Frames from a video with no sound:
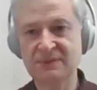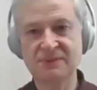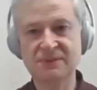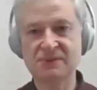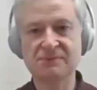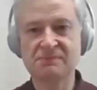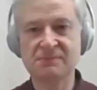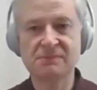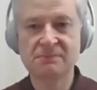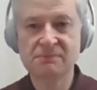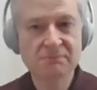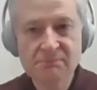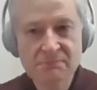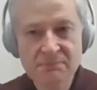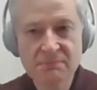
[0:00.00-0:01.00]
to
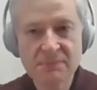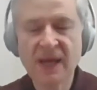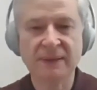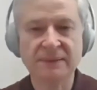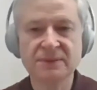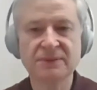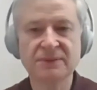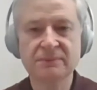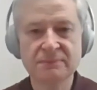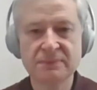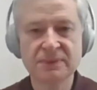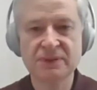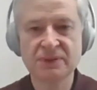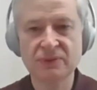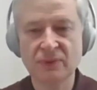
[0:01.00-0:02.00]
yeah, to,
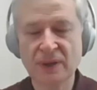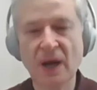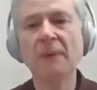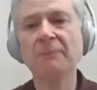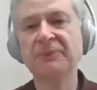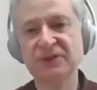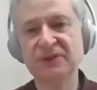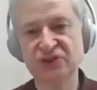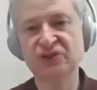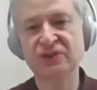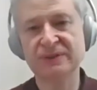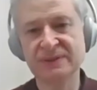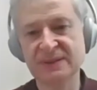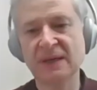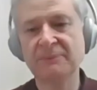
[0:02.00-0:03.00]
to accomplish
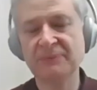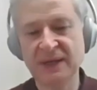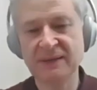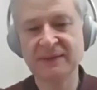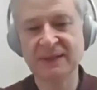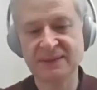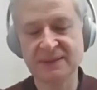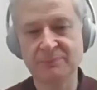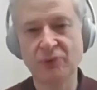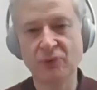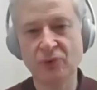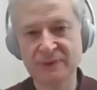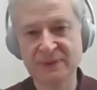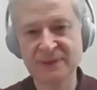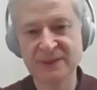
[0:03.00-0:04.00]
something that's
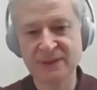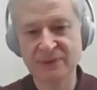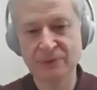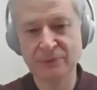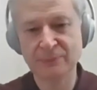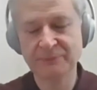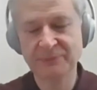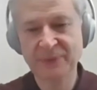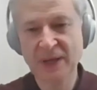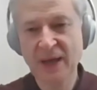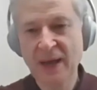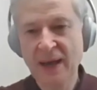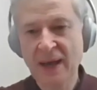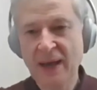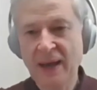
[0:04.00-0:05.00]
important to you.
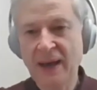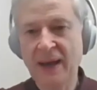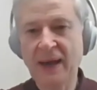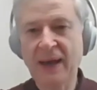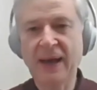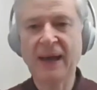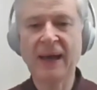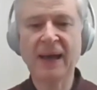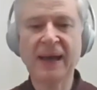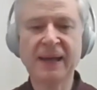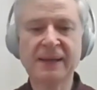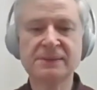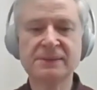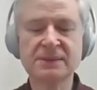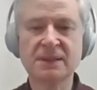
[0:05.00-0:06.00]

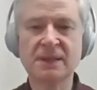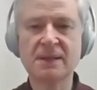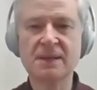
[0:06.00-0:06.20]
And